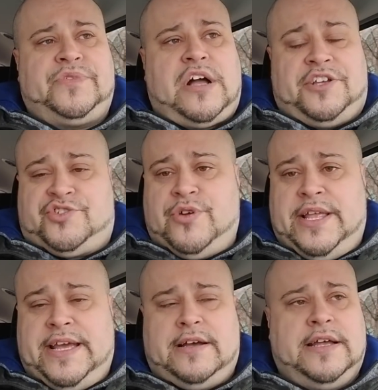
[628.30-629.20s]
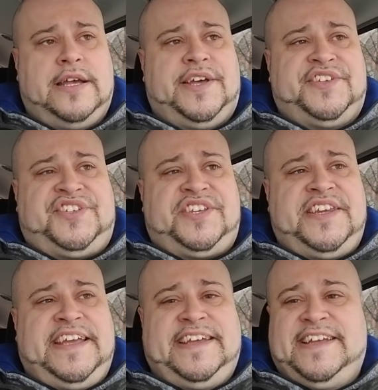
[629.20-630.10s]
Australia.
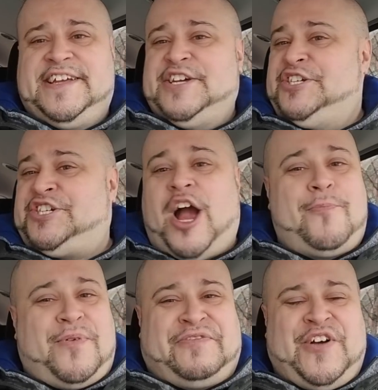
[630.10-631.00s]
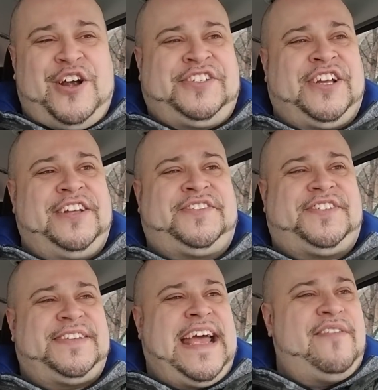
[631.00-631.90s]
Sydney, sharp
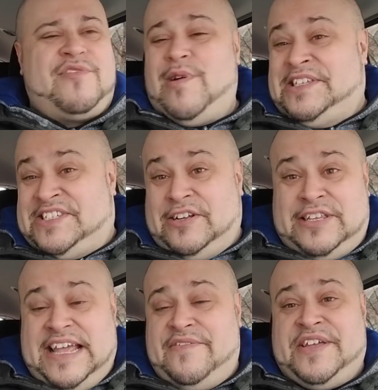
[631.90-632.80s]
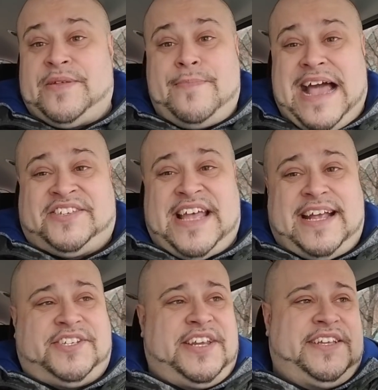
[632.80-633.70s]
reversals. Everyone's still leaving. The mass
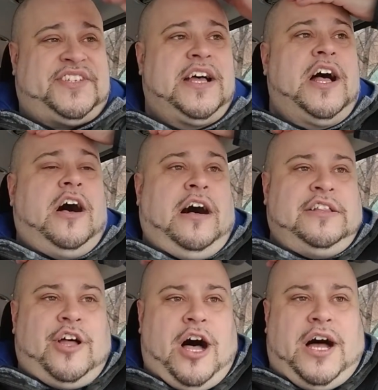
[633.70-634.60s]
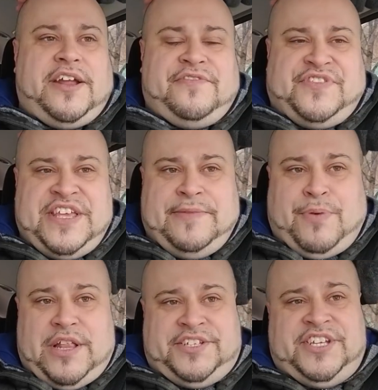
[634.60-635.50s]
exodus. A lot of the
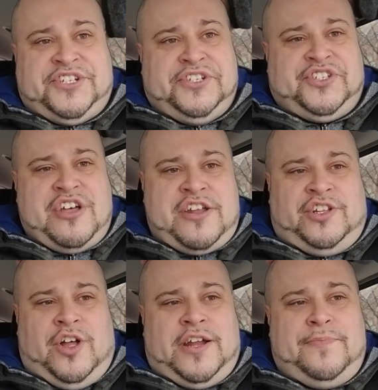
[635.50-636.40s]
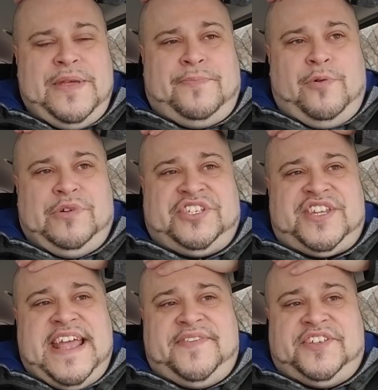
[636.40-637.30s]
politicians thought a lot of people would
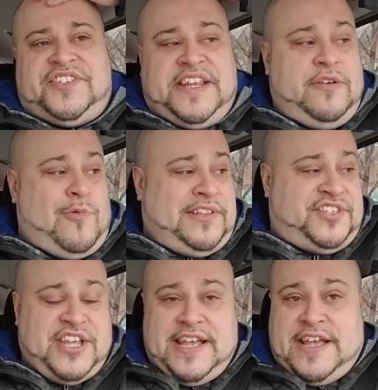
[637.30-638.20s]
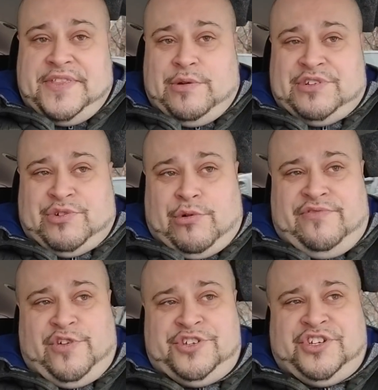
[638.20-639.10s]
stay in the city once there was a
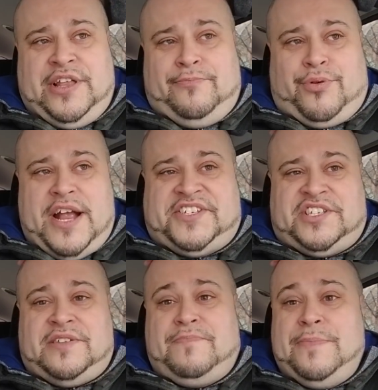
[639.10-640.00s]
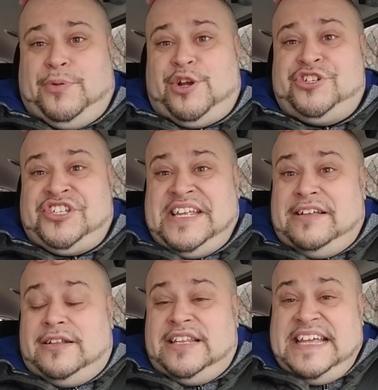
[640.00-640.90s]
reversal in prices, and people are
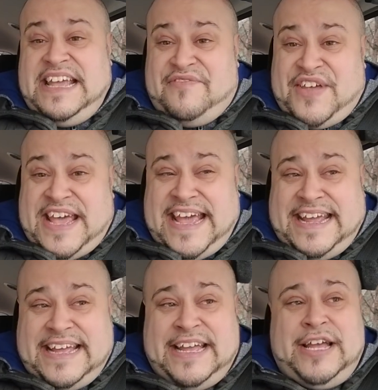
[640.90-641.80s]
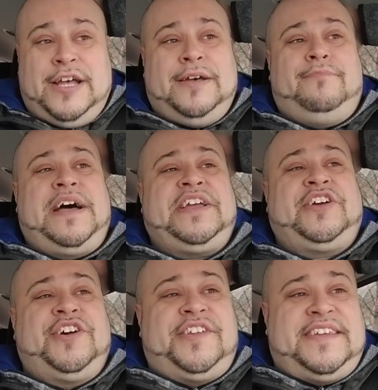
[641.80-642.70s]
still leaving. My
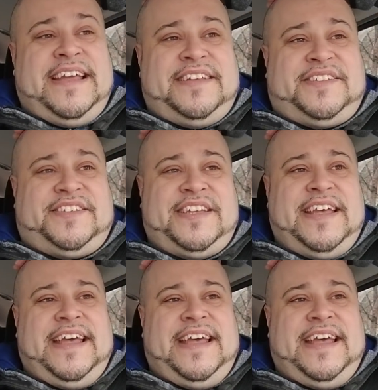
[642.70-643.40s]
goodness.